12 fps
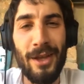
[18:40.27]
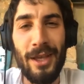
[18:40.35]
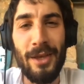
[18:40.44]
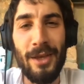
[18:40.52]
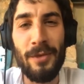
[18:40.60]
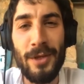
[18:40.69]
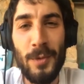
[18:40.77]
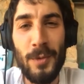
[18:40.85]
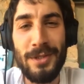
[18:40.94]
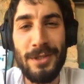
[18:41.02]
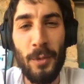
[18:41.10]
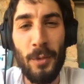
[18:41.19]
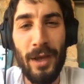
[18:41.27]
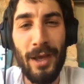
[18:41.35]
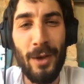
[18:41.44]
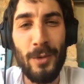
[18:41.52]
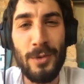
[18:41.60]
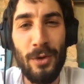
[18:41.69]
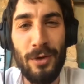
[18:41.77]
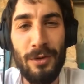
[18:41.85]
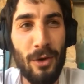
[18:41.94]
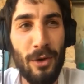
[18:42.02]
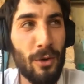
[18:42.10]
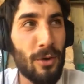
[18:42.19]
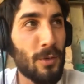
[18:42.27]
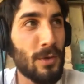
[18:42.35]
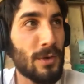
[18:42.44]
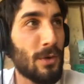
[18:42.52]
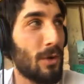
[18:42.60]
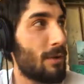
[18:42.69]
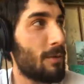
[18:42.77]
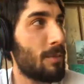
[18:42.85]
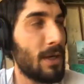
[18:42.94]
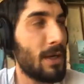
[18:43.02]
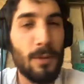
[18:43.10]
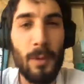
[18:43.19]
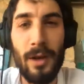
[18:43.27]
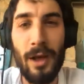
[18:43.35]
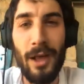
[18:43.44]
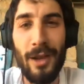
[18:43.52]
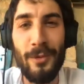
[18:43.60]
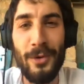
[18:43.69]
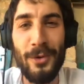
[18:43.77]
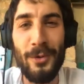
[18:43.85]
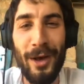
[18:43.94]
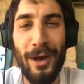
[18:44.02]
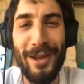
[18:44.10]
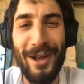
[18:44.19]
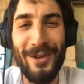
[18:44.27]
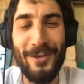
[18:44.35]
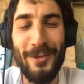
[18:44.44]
if this was the way I was going to go, it was going to be one hell of a good ride out of